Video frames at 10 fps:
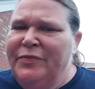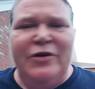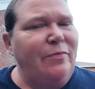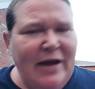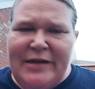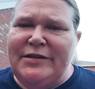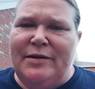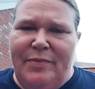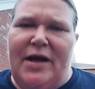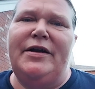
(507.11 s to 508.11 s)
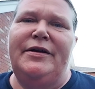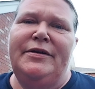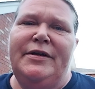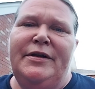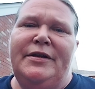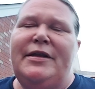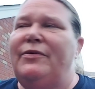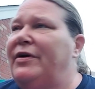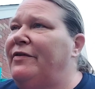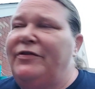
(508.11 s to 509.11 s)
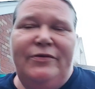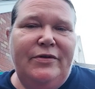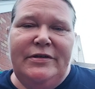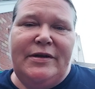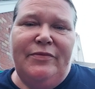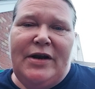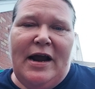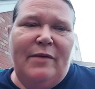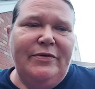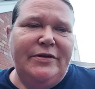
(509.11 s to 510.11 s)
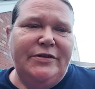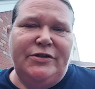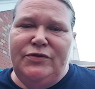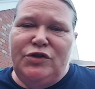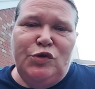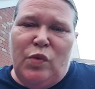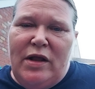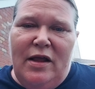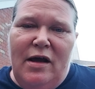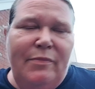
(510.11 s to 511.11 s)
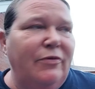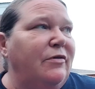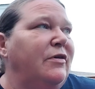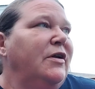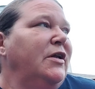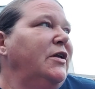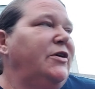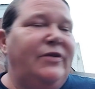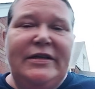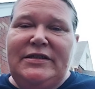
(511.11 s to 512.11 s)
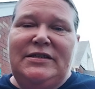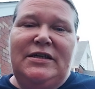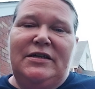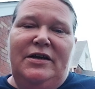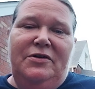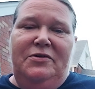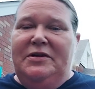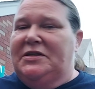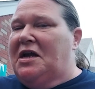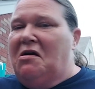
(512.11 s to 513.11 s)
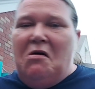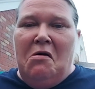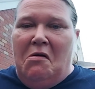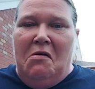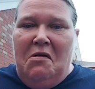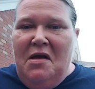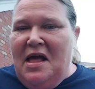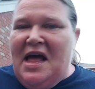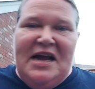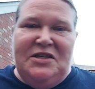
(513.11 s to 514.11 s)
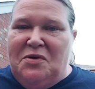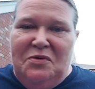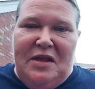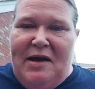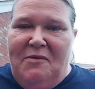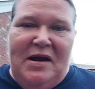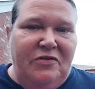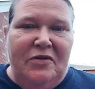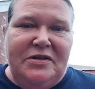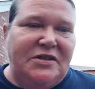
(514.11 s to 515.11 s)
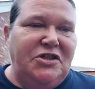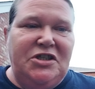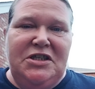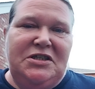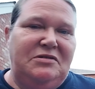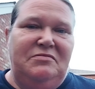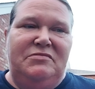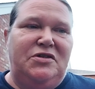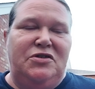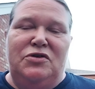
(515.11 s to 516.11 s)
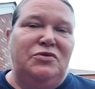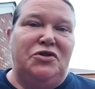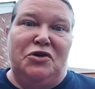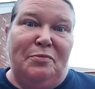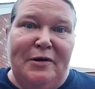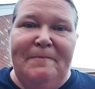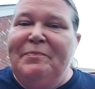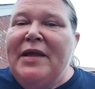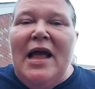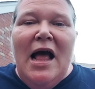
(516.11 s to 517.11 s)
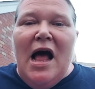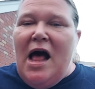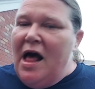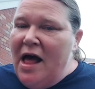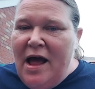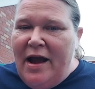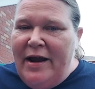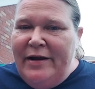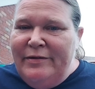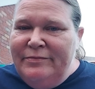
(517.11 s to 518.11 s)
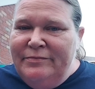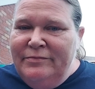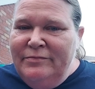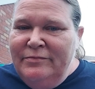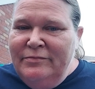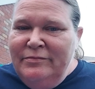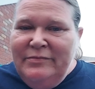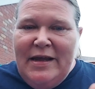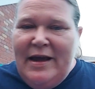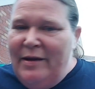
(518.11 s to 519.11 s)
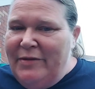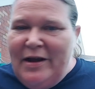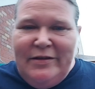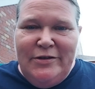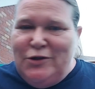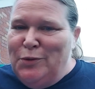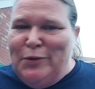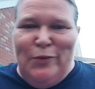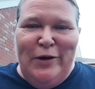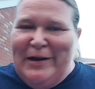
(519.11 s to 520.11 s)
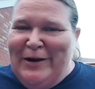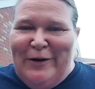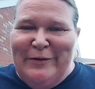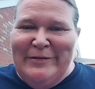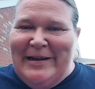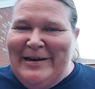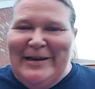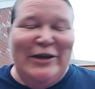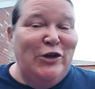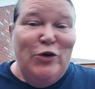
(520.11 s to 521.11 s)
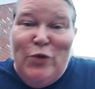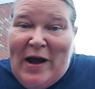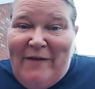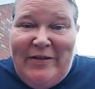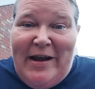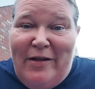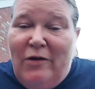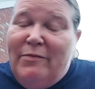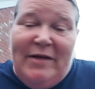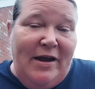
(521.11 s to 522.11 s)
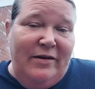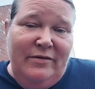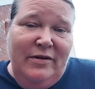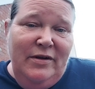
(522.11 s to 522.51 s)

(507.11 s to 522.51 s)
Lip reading: You're passing the buck. That way, if you something happens and you swell up or you get sick later, you can say, oh, I told that waitress and she's too stupid. I am not the stupid one here, lady. You have the or man.